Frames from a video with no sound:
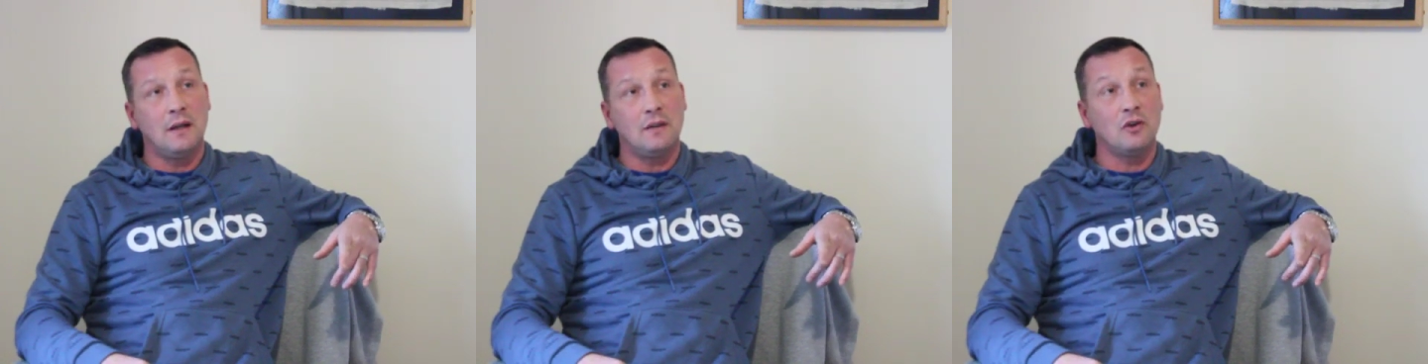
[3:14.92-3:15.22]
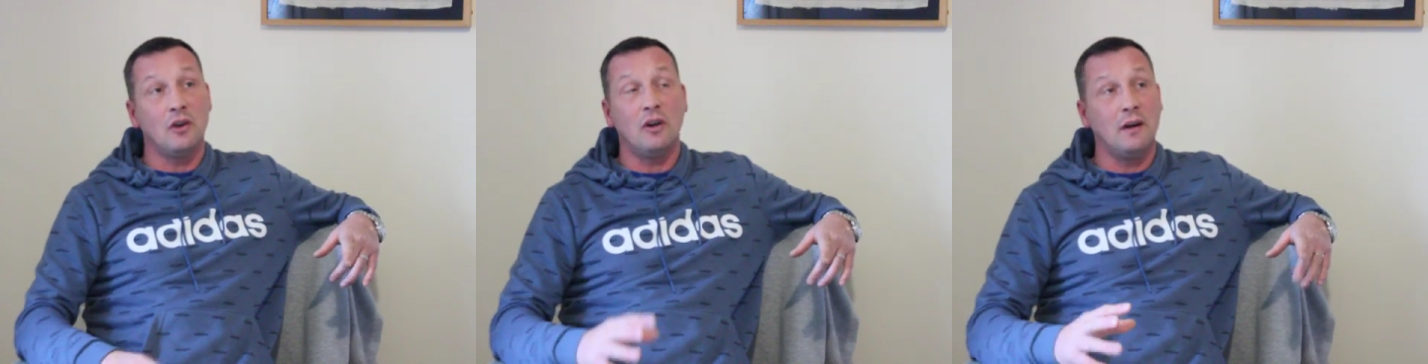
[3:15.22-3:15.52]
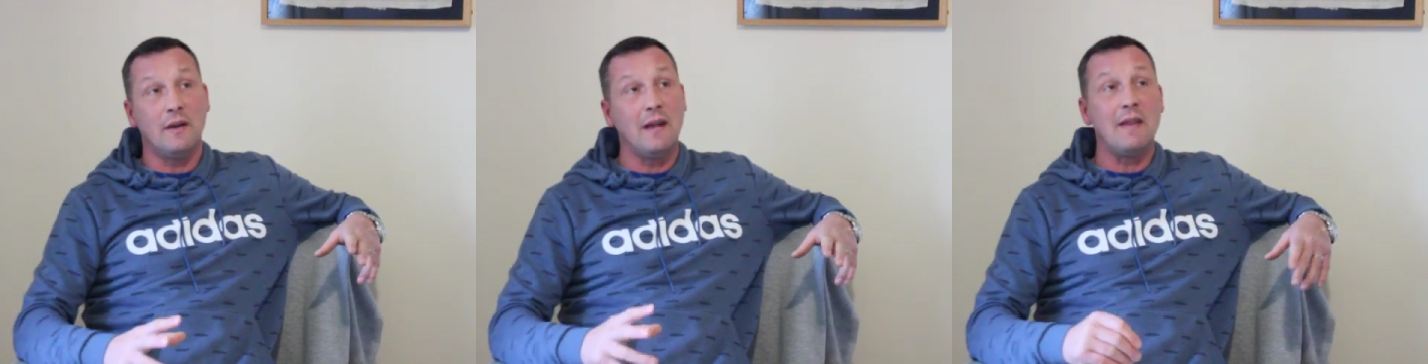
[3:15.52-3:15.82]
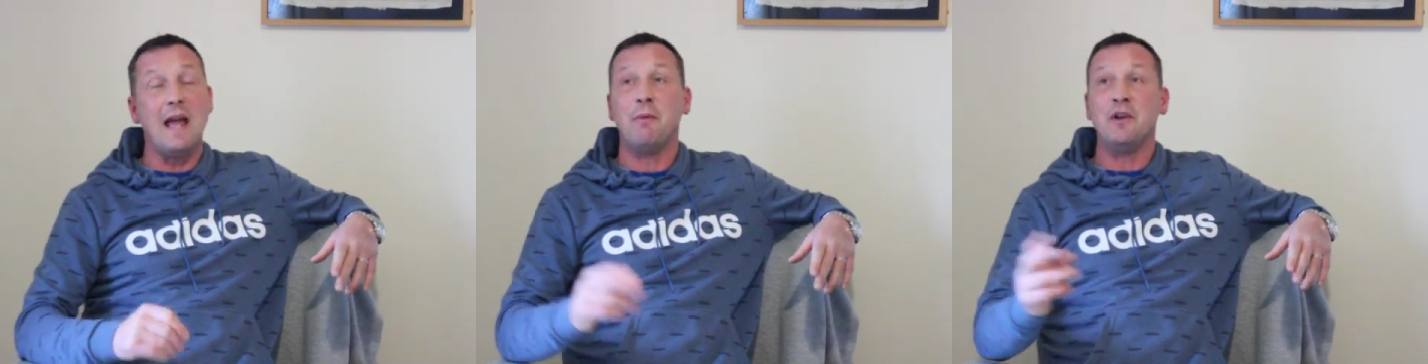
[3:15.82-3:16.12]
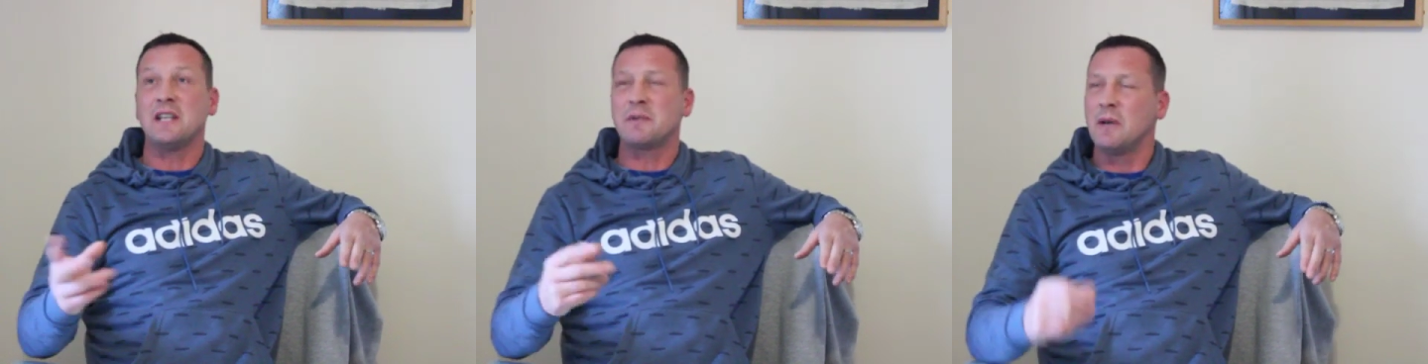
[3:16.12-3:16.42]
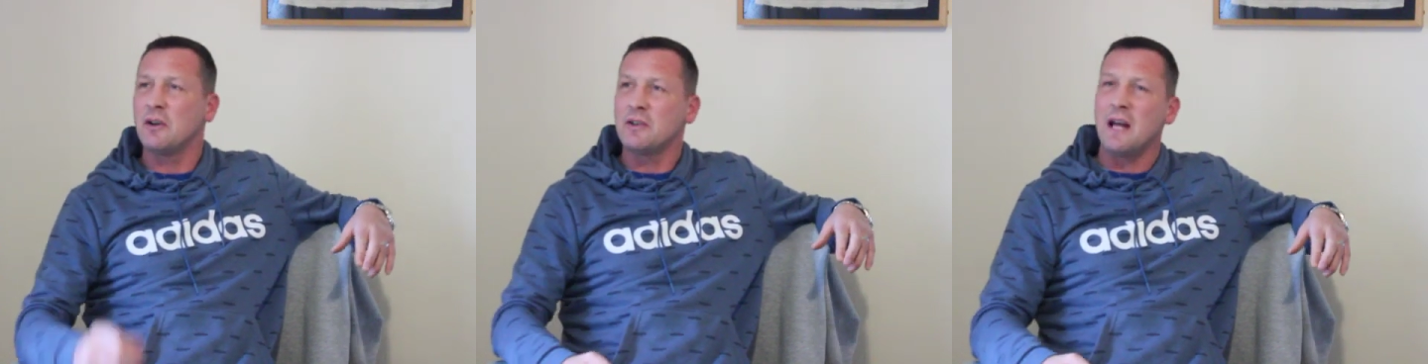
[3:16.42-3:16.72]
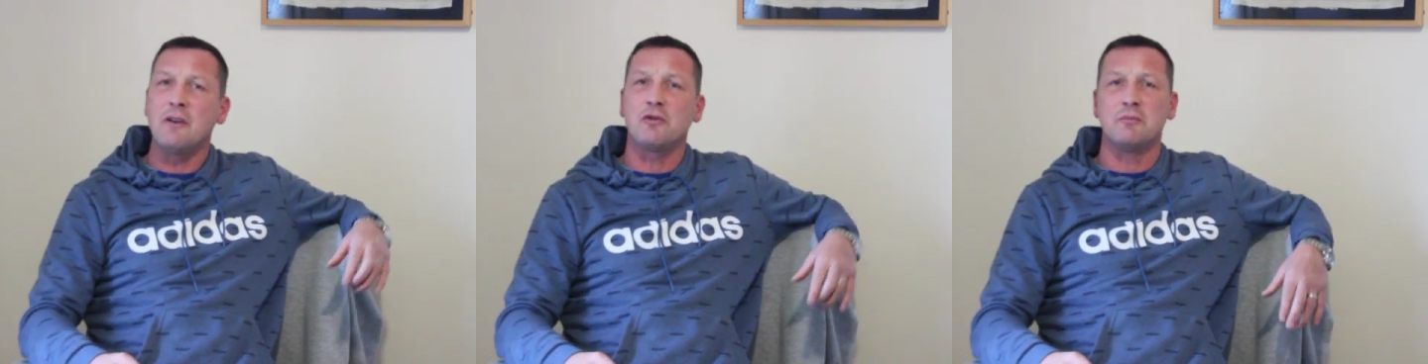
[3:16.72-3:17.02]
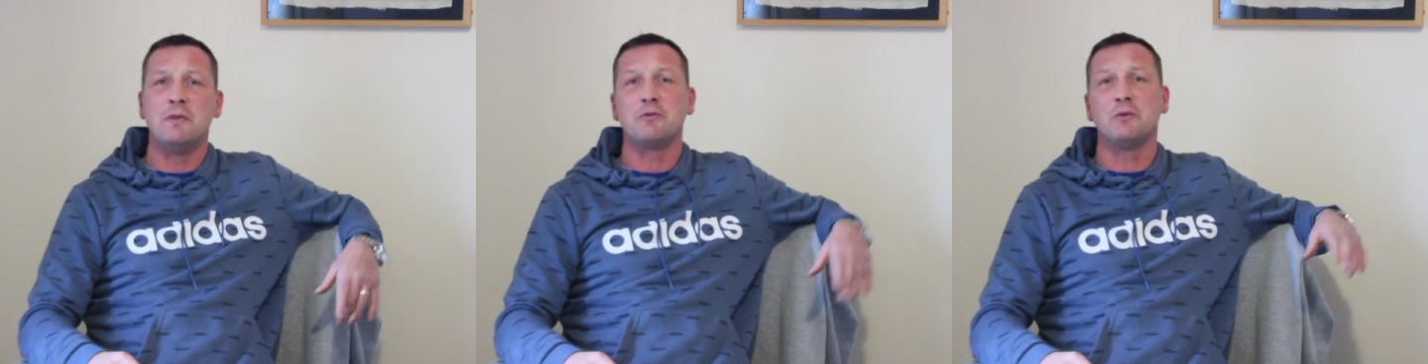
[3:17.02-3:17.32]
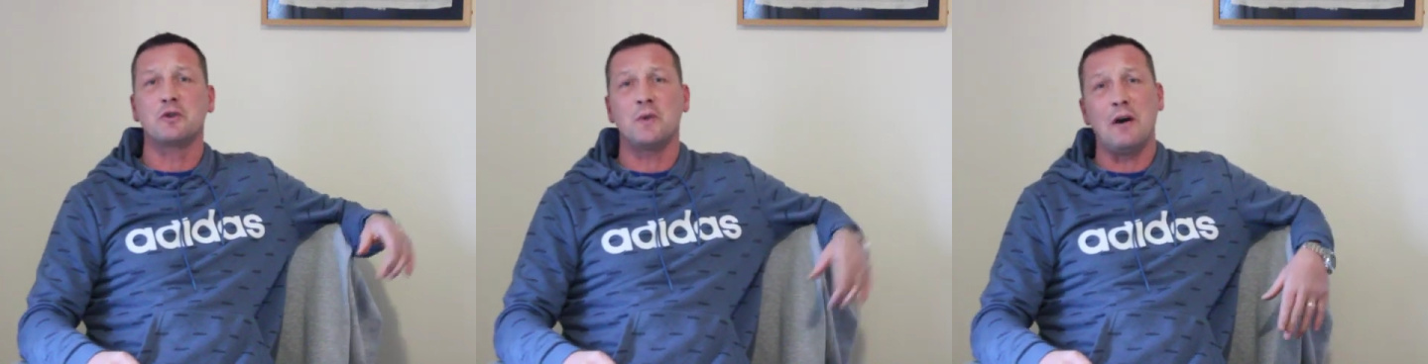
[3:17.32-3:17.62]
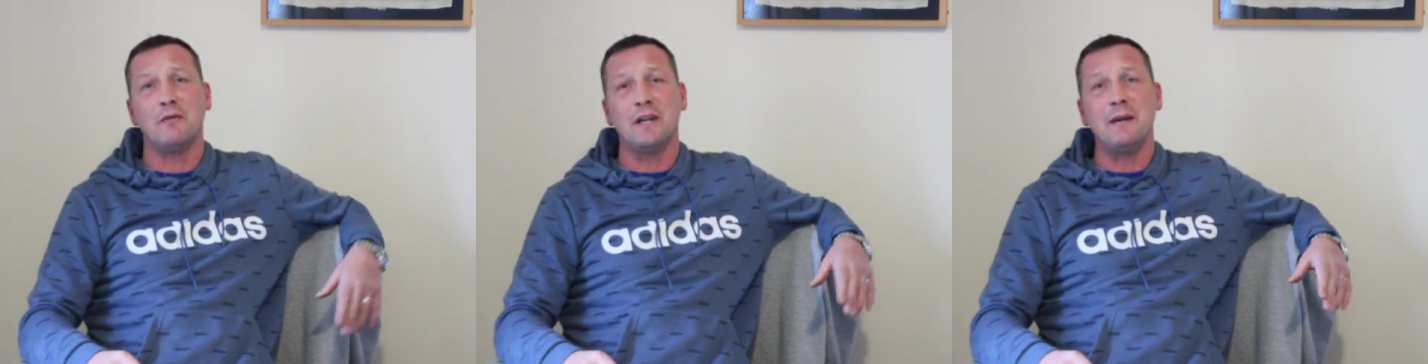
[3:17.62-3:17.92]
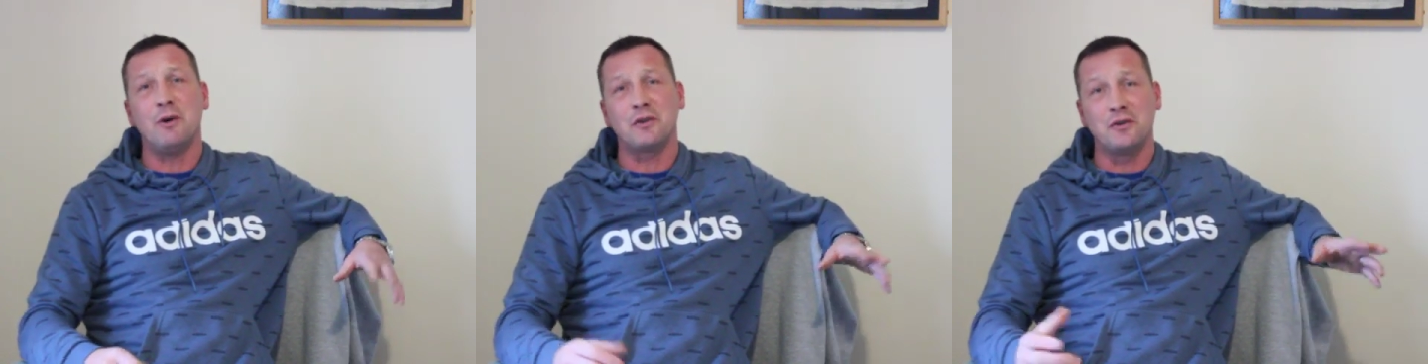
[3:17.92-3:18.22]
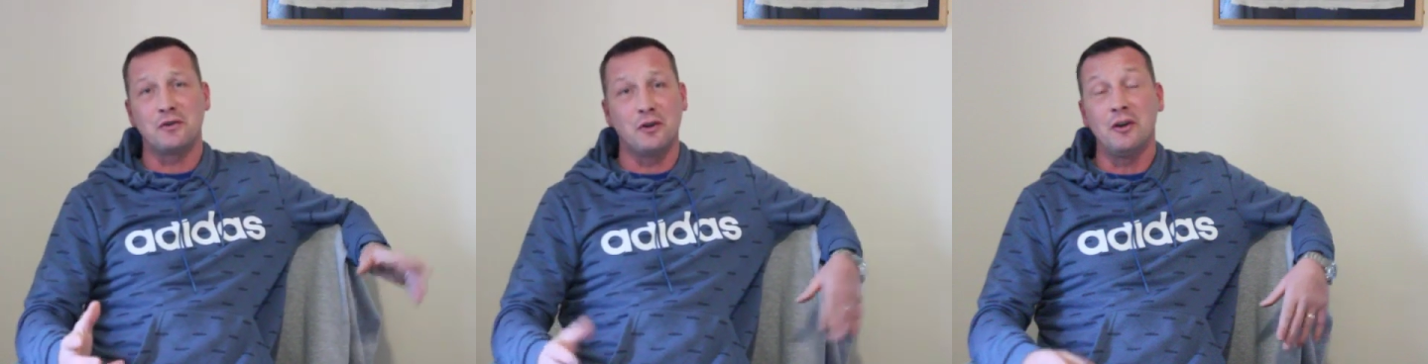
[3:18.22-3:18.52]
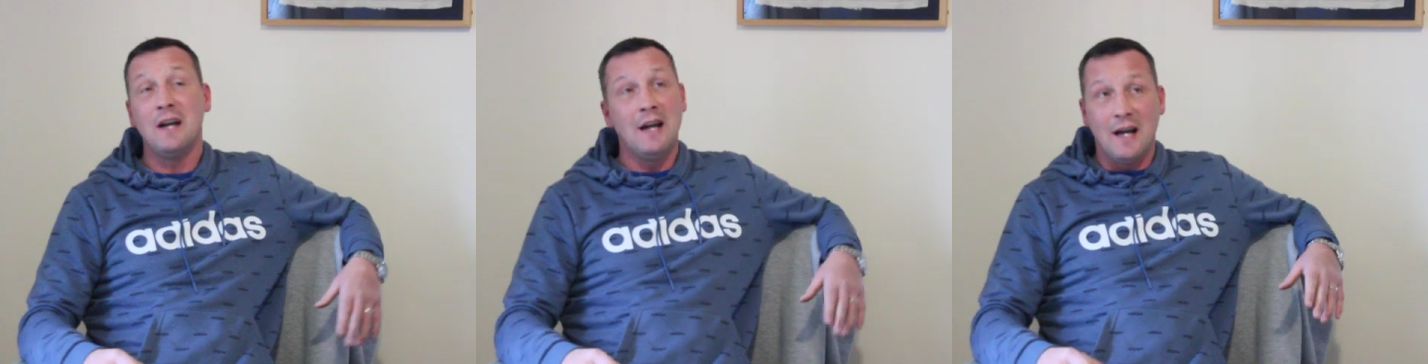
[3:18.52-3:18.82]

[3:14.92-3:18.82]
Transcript: so that, that everybody says to me, "Good, that looked miserable twat over there boxing show."